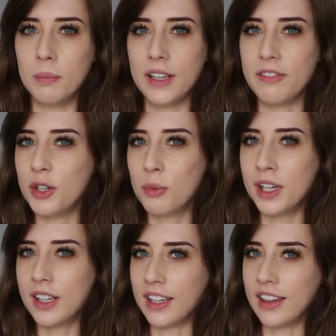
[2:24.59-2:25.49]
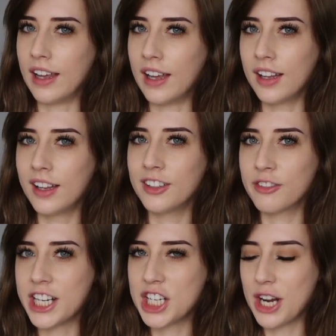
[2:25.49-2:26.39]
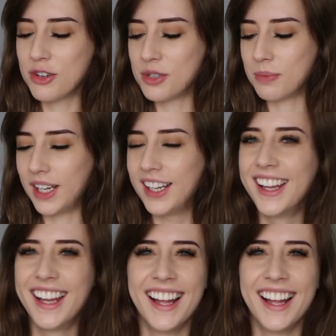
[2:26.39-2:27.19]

if you're working there, reach out to me.